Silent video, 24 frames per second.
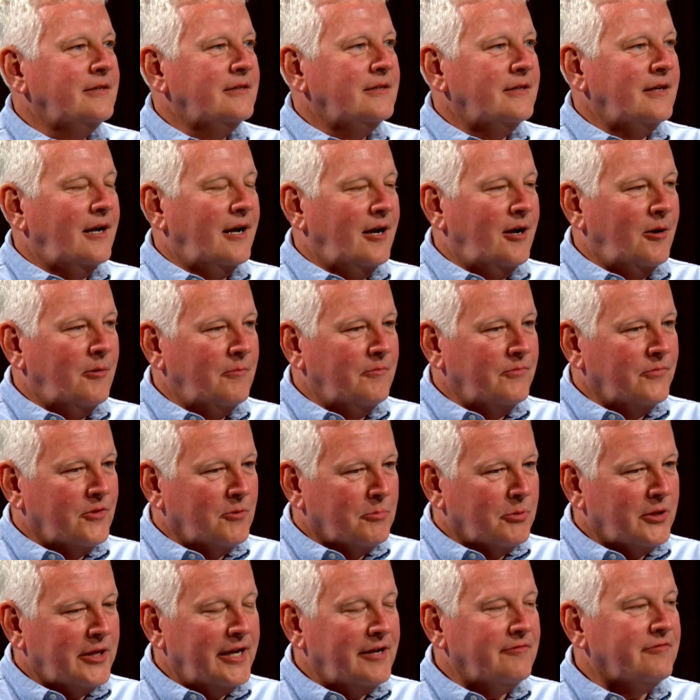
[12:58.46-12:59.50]
the
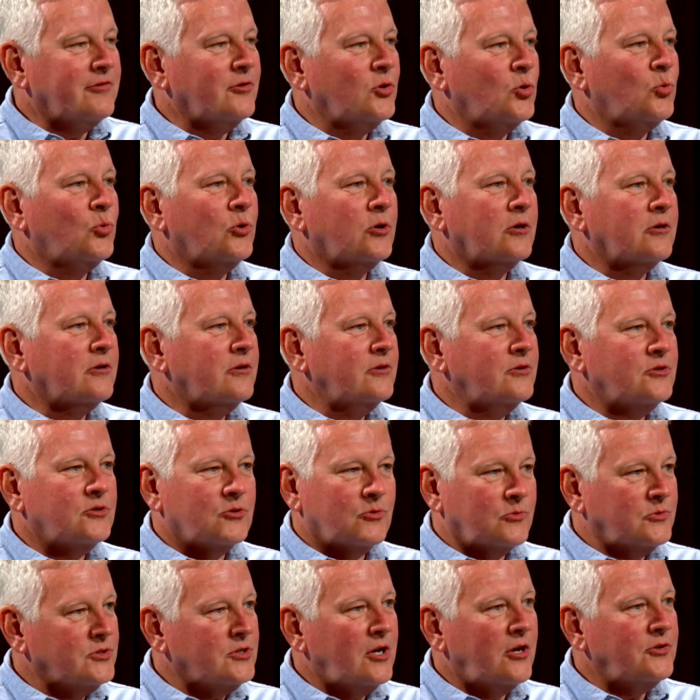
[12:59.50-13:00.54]
plight for the workers, it
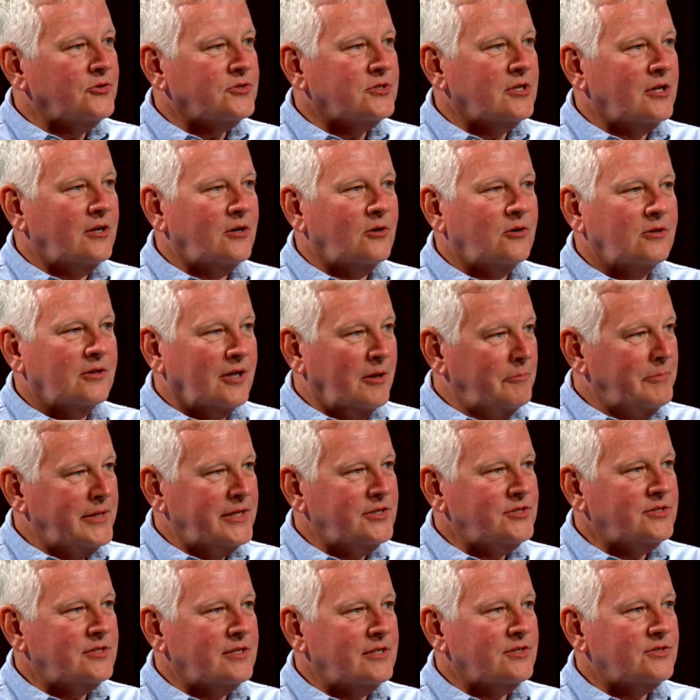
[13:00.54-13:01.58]
was also a
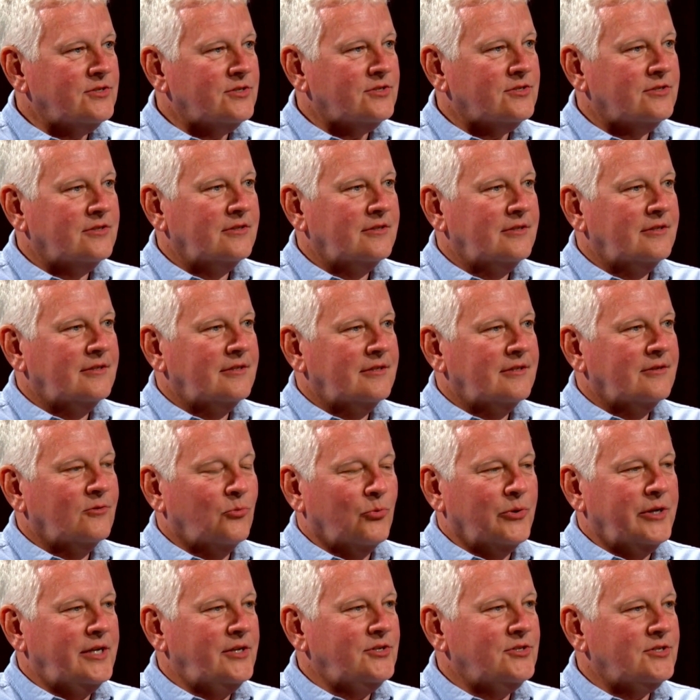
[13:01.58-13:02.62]
business
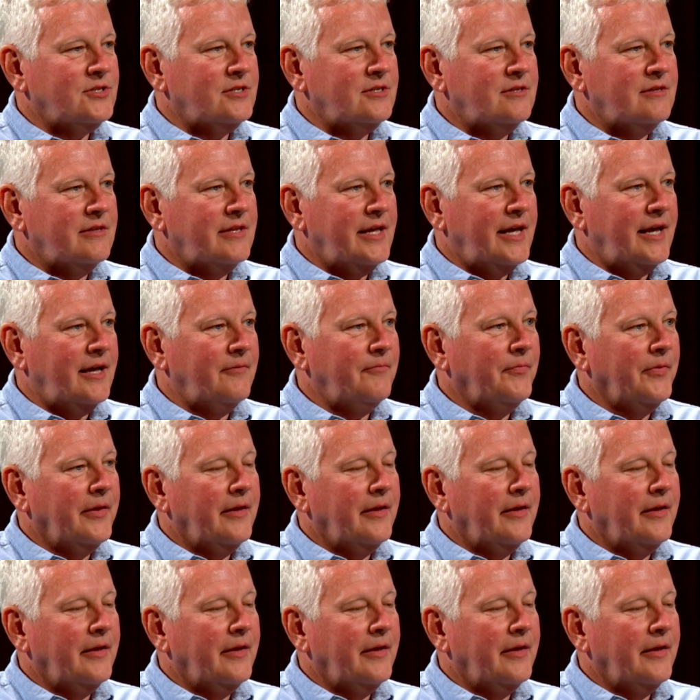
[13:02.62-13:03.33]
reason that